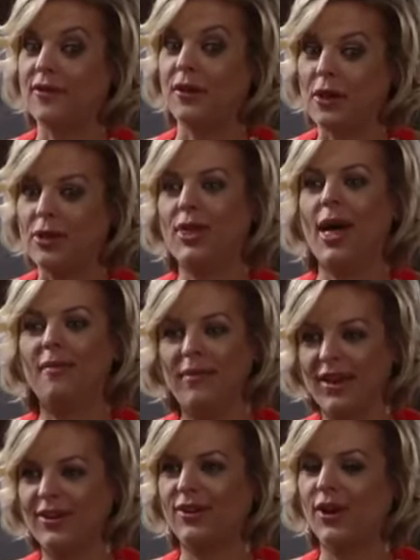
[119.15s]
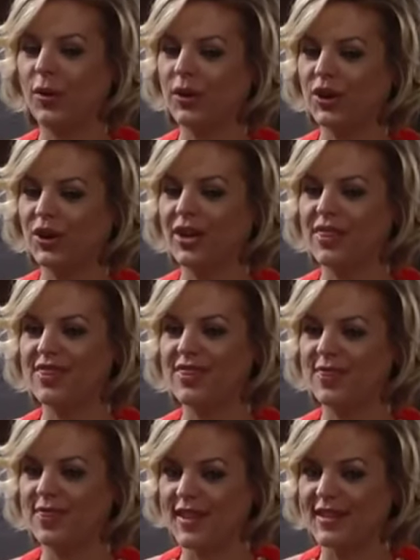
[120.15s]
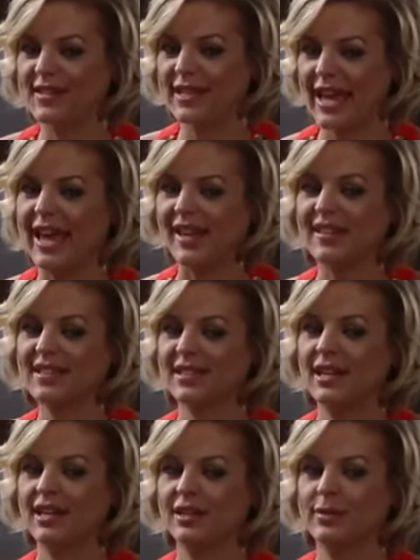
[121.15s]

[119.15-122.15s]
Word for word: I feel a lot better knowing you're on this case.